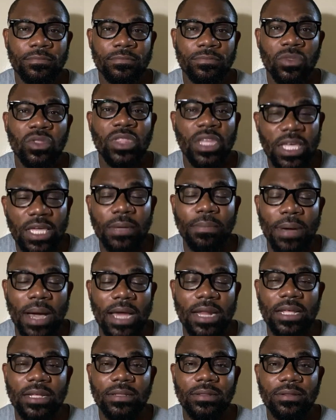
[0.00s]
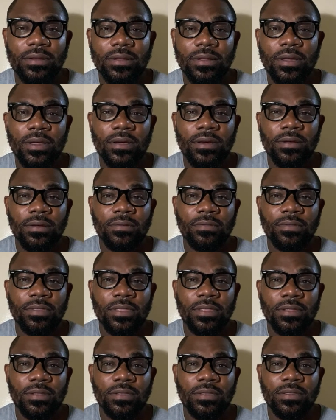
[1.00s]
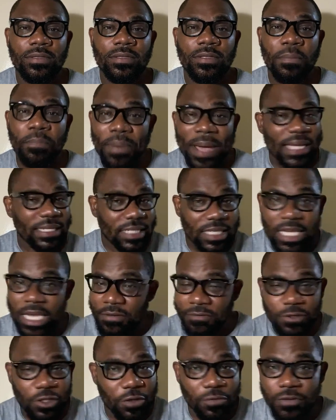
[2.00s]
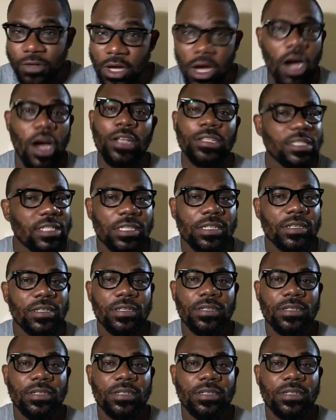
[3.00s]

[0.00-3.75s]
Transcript: Think about it. The best gift you've got,